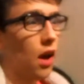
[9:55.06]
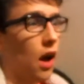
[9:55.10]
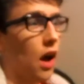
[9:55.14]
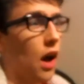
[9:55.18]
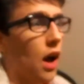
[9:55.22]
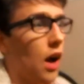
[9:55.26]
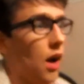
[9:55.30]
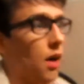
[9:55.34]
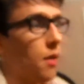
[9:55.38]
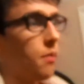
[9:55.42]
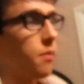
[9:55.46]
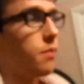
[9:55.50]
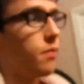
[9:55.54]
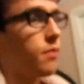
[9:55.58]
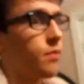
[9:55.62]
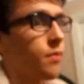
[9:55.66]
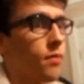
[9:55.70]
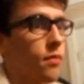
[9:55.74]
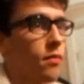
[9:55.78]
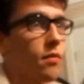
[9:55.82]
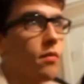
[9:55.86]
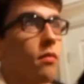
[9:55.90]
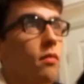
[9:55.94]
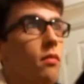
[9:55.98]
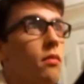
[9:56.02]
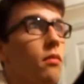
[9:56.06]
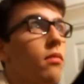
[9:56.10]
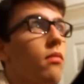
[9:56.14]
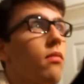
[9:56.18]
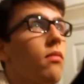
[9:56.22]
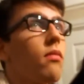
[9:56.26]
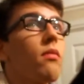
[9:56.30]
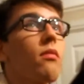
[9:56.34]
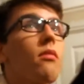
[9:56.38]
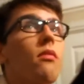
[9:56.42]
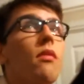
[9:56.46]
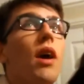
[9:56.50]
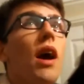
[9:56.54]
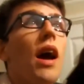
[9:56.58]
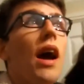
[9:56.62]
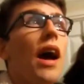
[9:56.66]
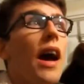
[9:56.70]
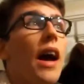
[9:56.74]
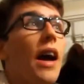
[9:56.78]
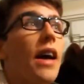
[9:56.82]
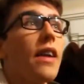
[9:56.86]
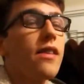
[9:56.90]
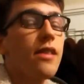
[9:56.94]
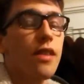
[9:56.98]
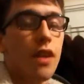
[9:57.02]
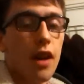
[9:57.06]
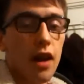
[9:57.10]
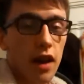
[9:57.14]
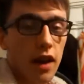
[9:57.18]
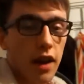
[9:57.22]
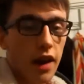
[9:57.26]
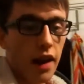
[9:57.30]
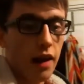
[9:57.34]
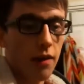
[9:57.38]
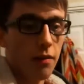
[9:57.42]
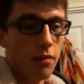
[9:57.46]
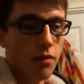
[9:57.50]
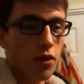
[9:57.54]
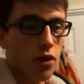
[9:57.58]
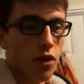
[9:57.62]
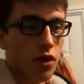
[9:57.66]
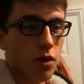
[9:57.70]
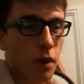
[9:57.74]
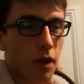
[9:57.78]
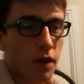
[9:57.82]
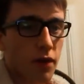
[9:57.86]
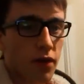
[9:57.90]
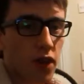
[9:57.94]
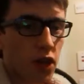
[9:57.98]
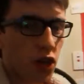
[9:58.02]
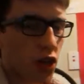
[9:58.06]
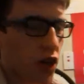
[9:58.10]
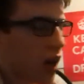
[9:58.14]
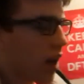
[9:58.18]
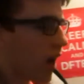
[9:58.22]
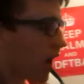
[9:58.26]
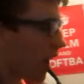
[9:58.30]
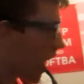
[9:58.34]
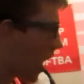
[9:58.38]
And I am just about finished.